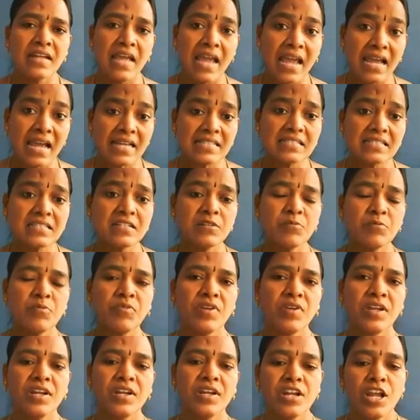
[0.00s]
as and
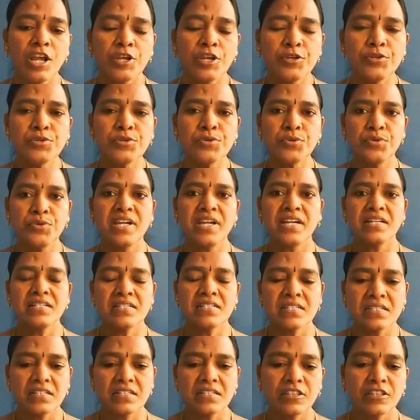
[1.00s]
when you get,